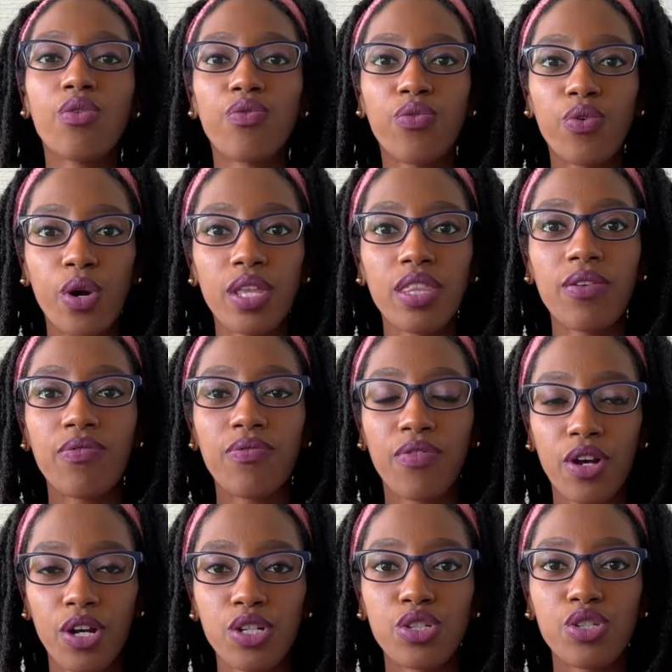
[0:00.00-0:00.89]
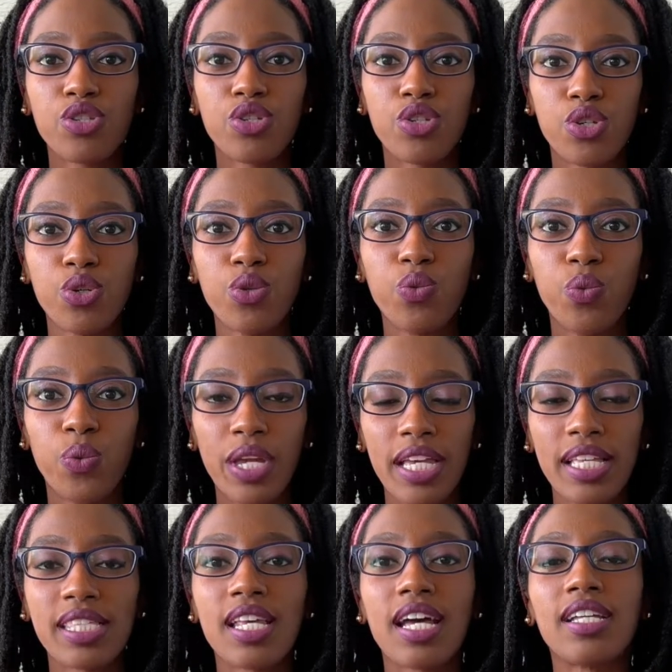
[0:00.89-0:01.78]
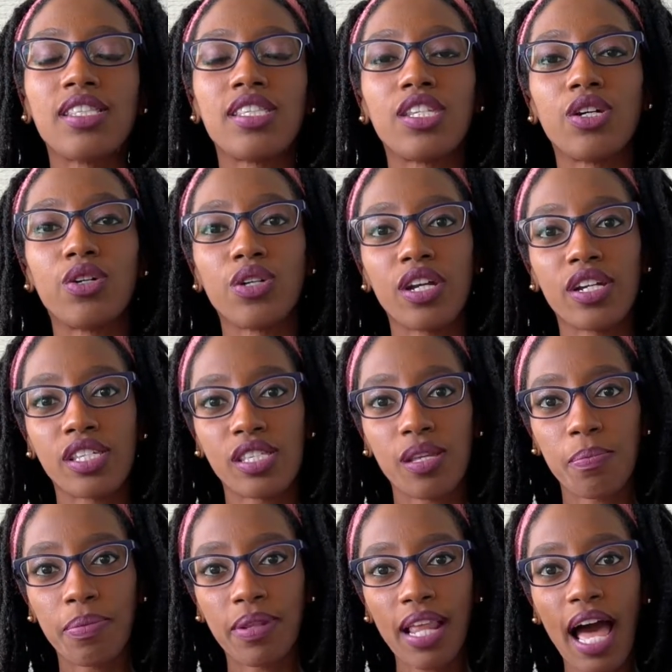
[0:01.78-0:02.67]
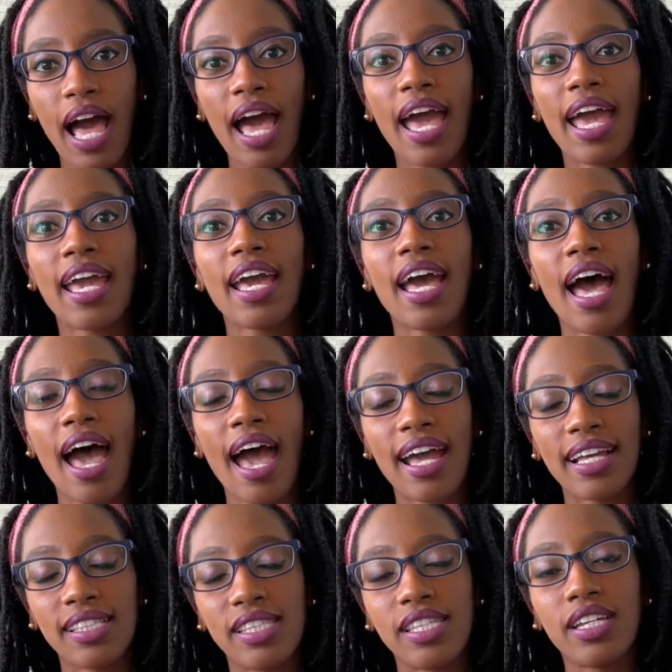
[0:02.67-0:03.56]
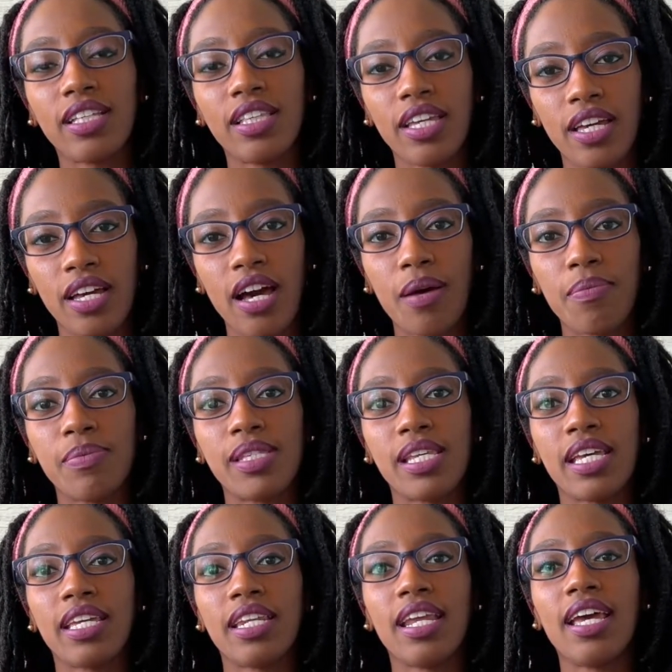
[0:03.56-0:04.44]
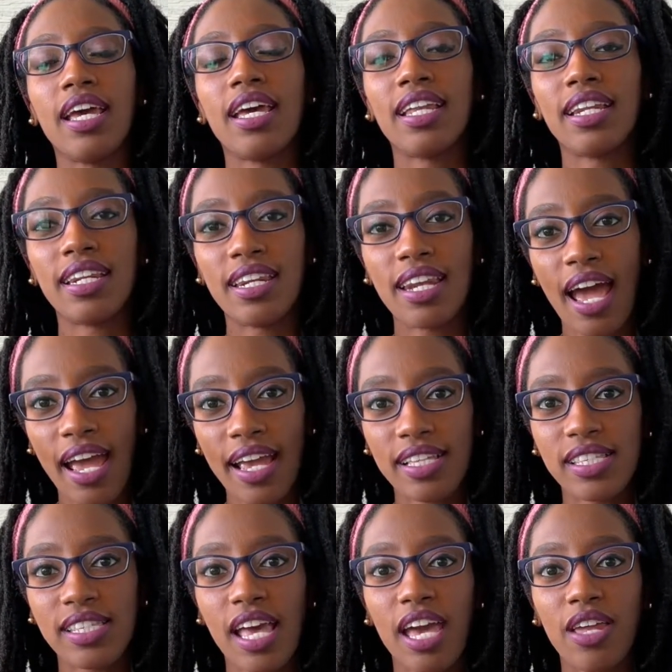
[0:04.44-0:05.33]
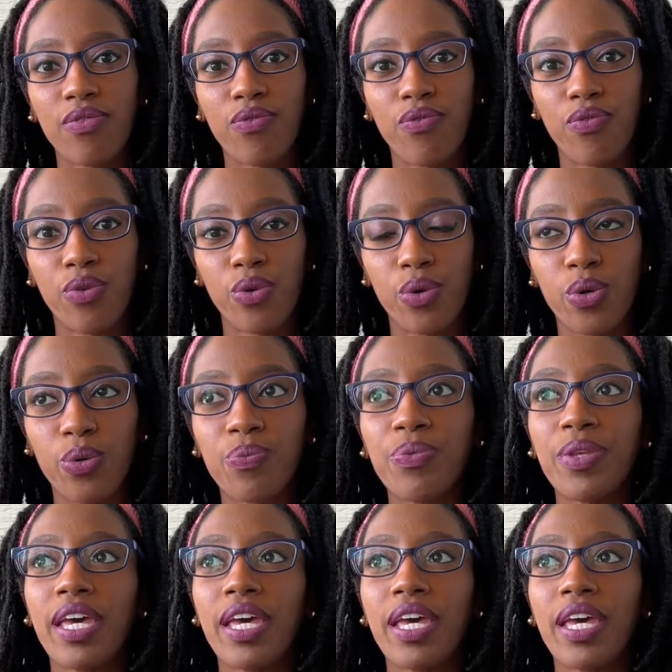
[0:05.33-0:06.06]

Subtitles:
for the first 2 weeks until your supply ideally comes in nice and full.